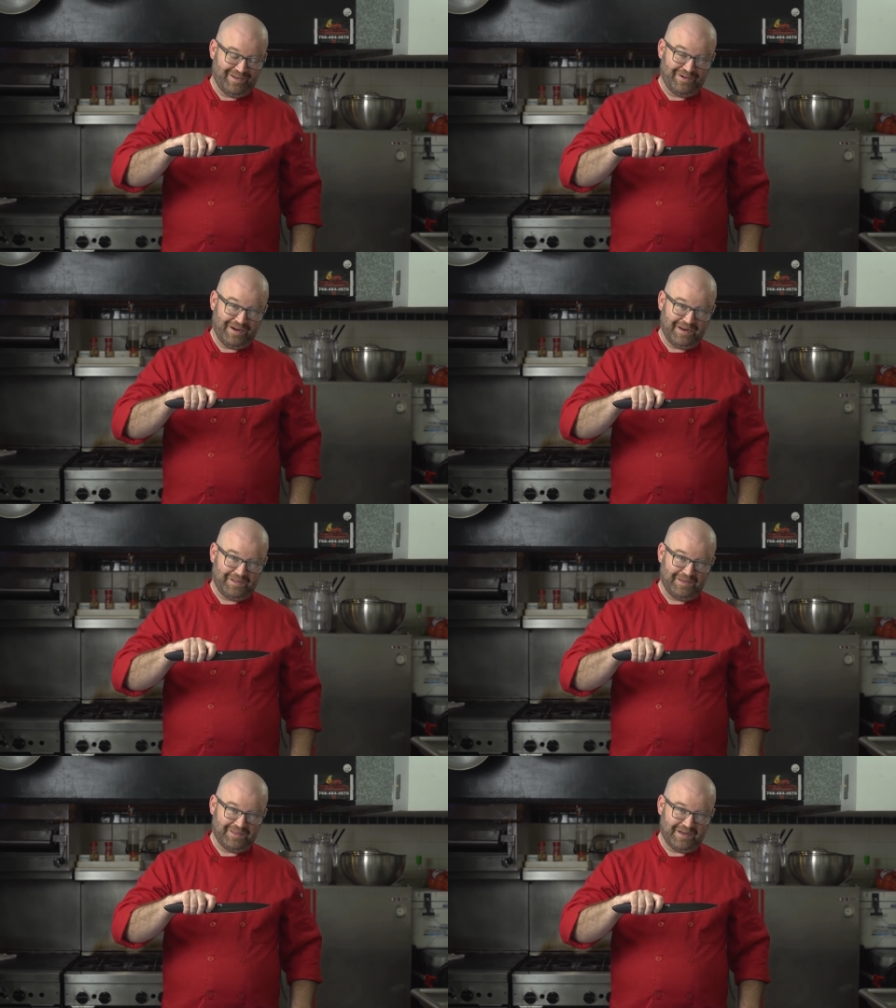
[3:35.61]
You're
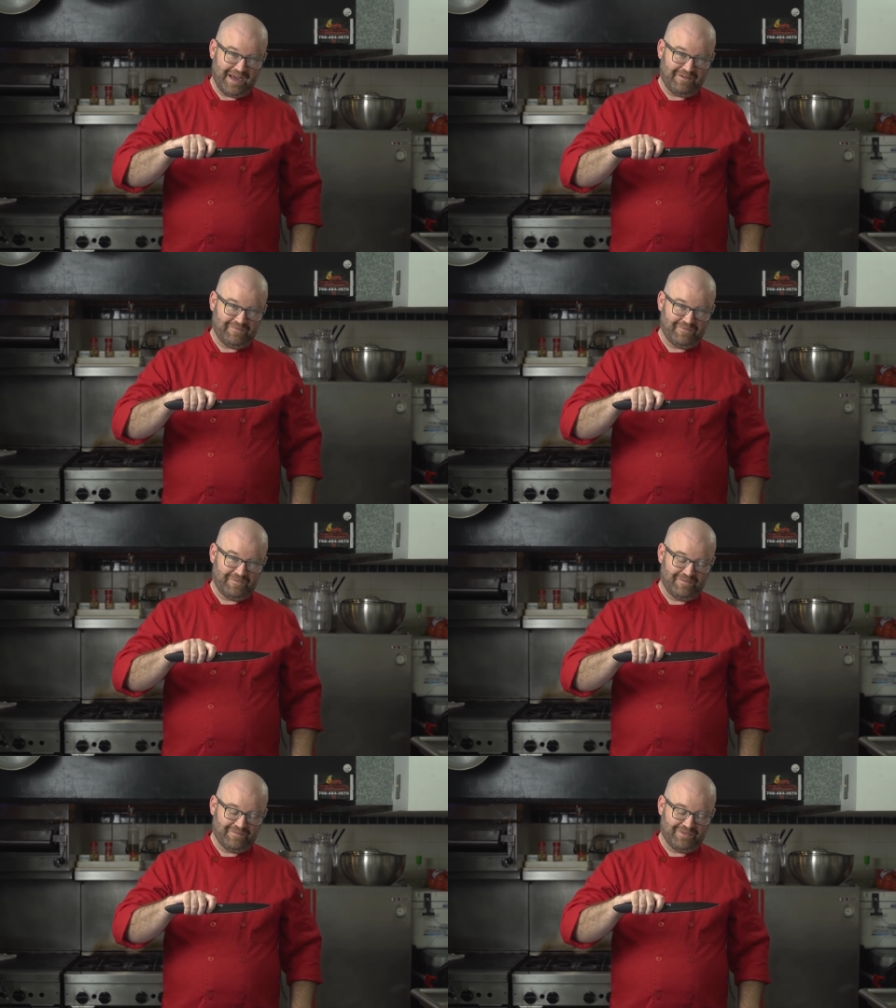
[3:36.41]
handling the knife
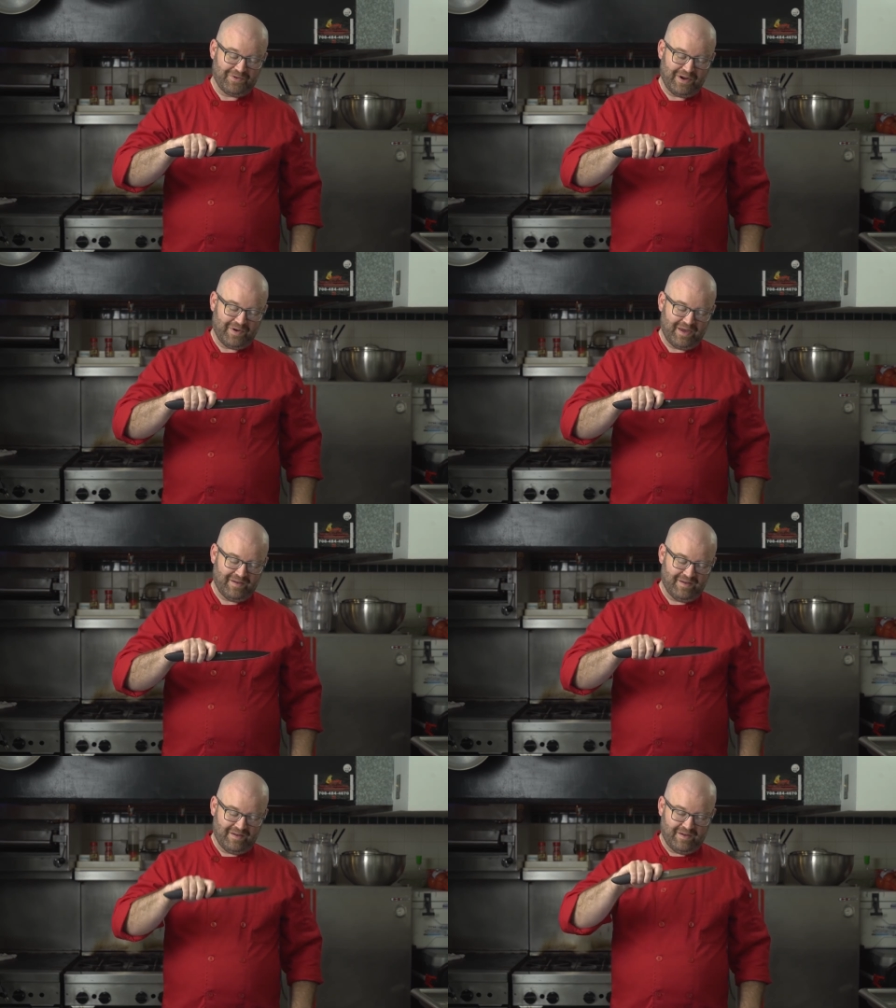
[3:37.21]
the right way?
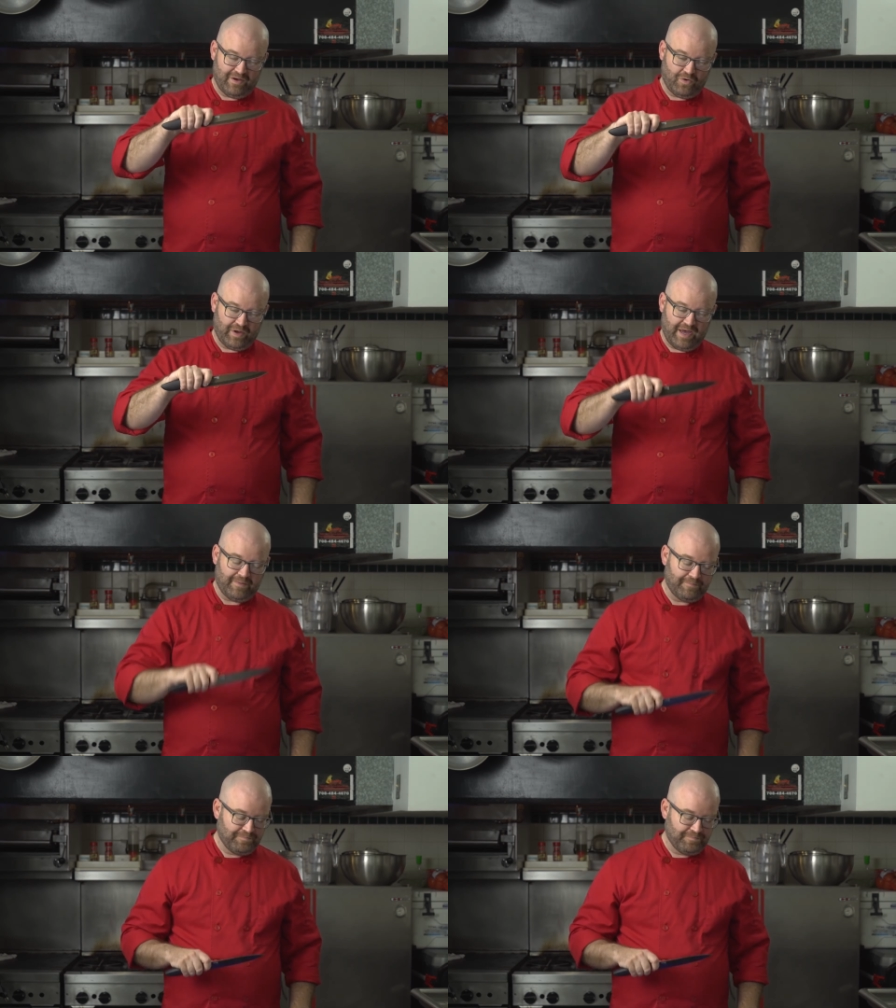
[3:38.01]
Okay.